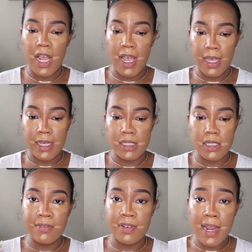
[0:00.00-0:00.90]
and
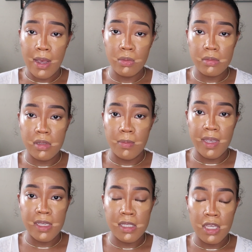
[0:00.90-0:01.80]
even out the
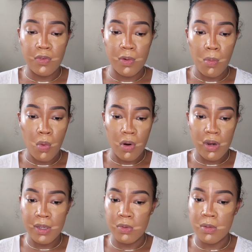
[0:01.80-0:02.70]
base even
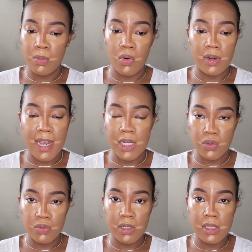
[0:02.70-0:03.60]
more. It was a more
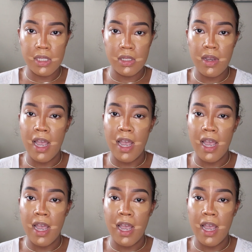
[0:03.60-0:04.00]
natural concealer.